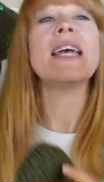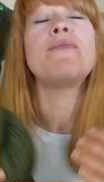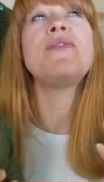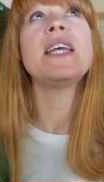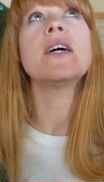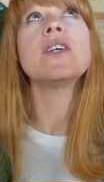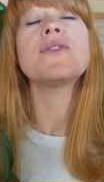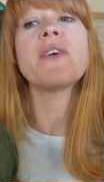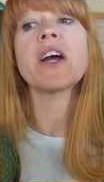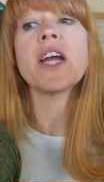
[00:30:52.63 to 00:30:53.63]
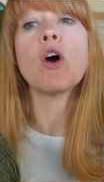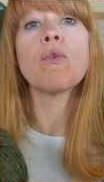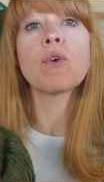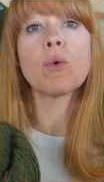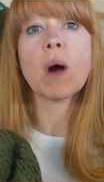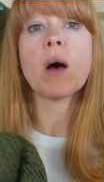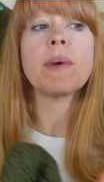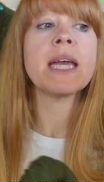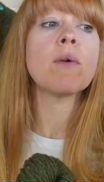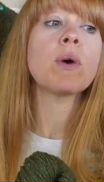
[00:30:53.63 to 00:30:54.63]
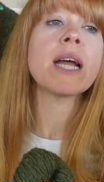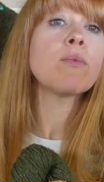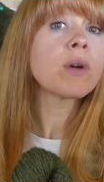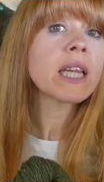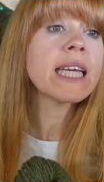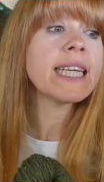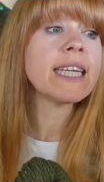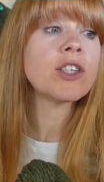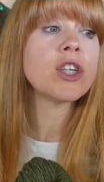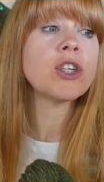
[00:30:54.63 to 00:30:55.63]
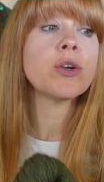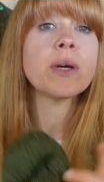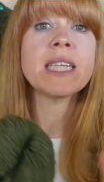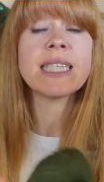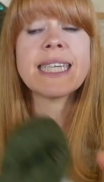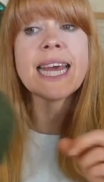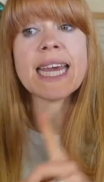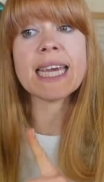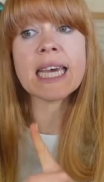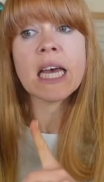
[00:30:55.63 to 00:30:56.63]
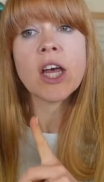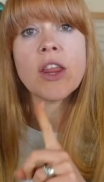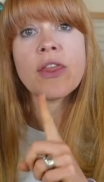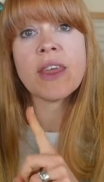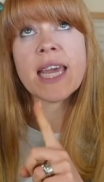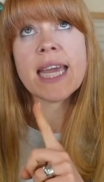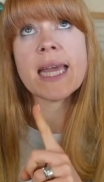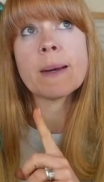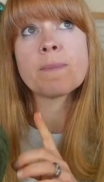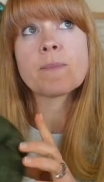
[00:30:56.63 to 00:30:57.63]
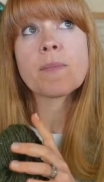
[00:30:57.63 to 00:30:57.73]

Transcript: It feels very overwhelming, and what I really need to do is take the